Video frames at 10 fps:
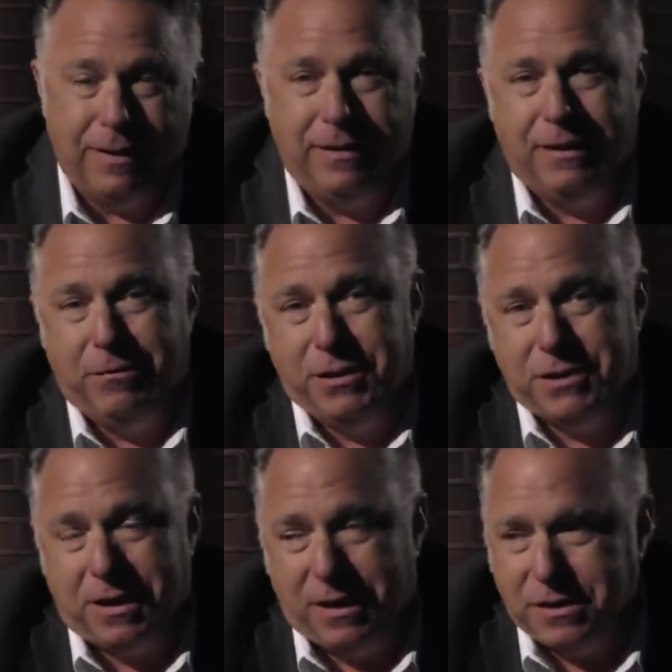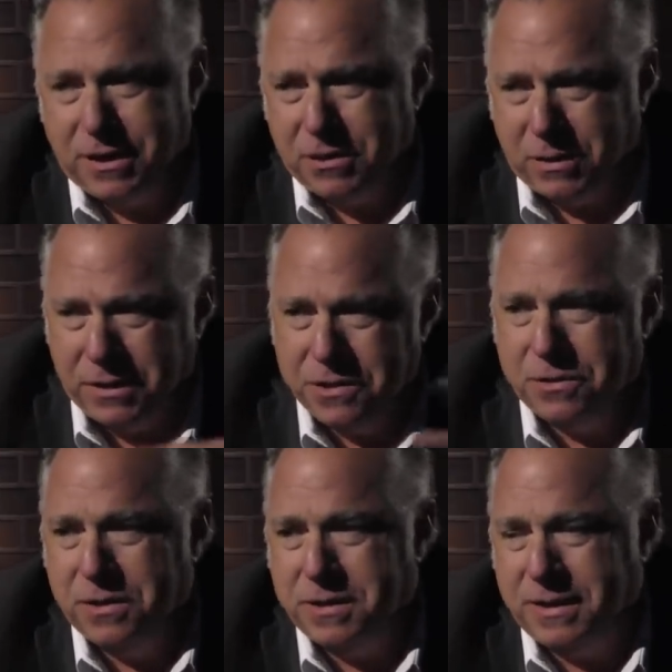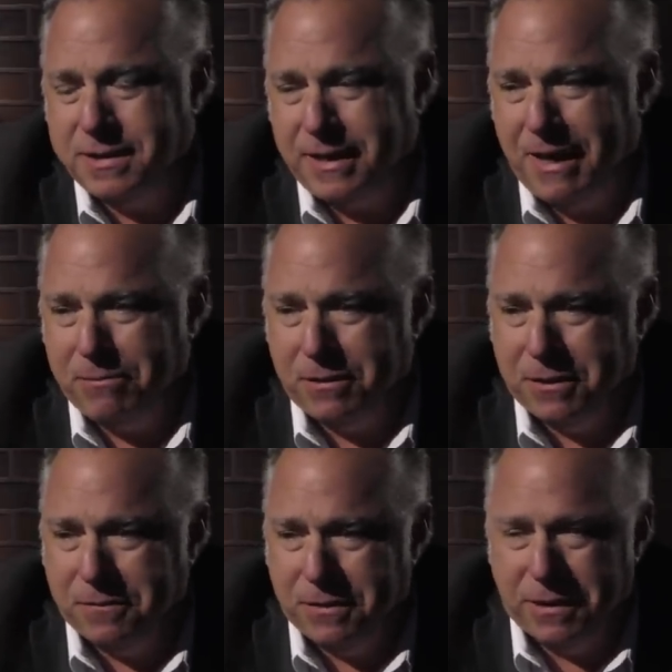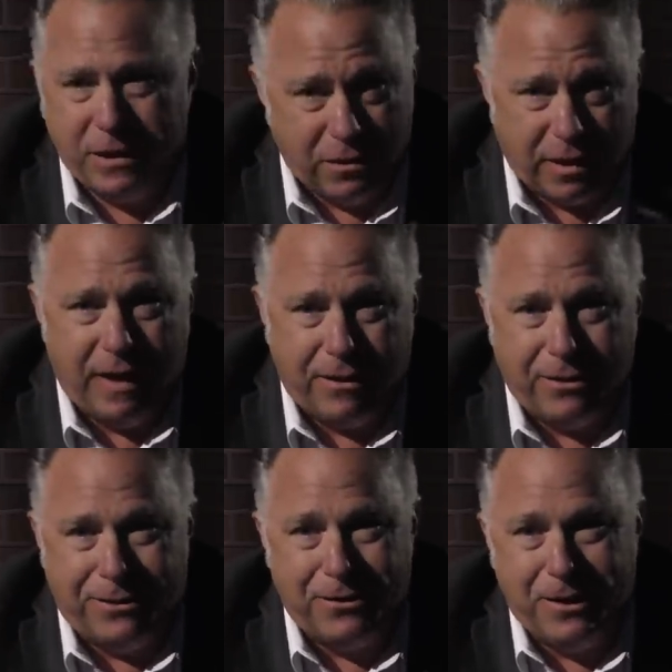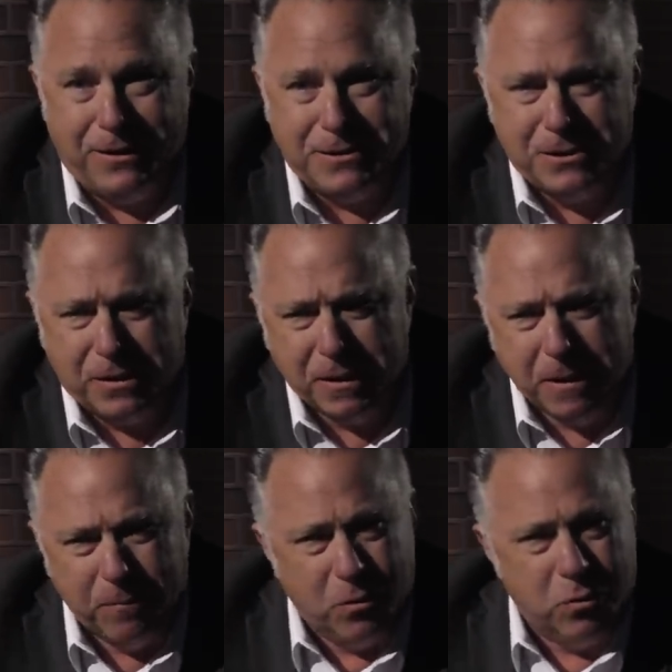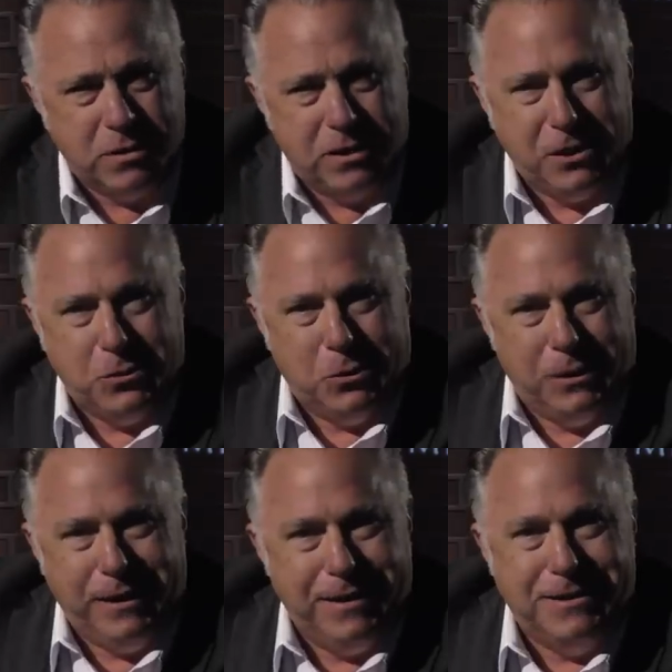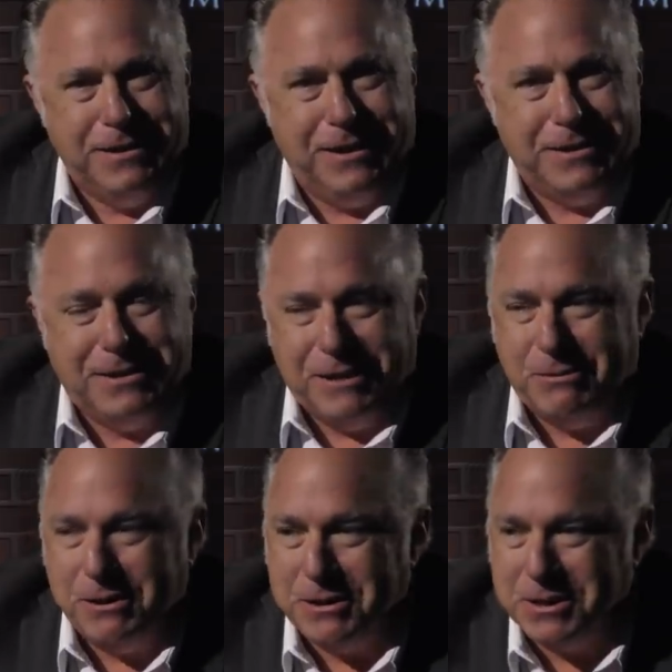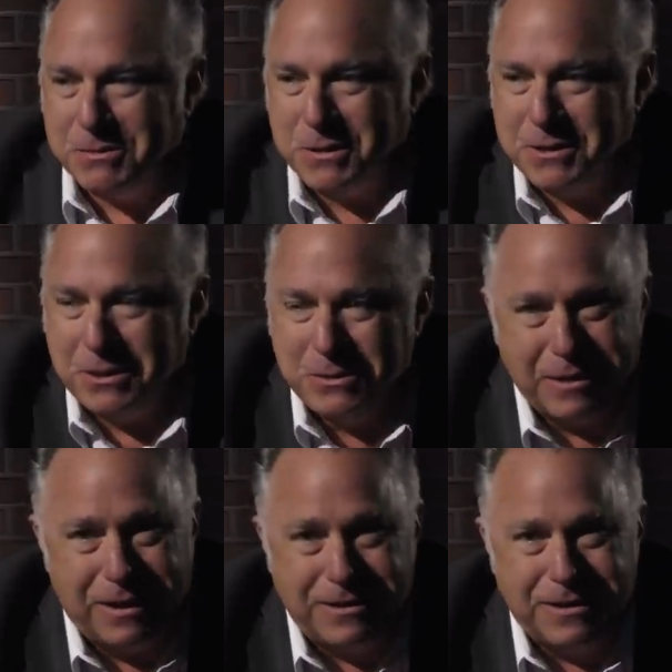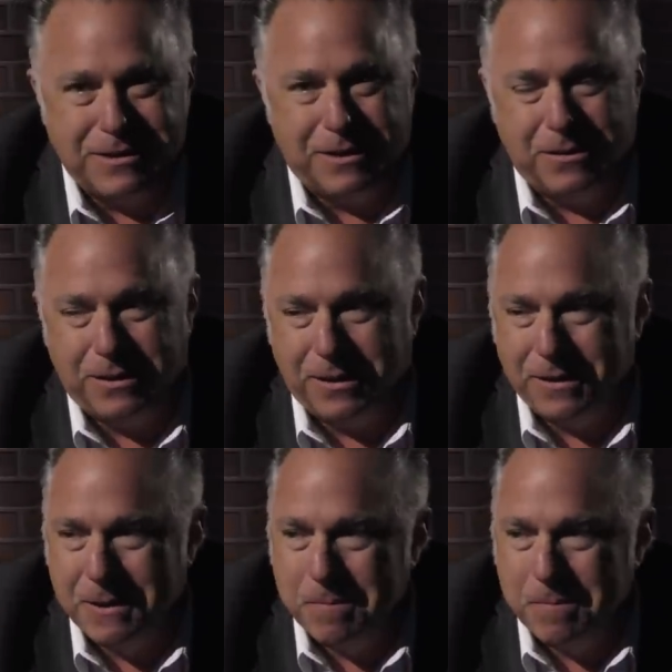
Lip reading: I think that would be childish. I just want to use her as an example of the neo-Catholic thing that still residually exists. That criticism that still exists out there.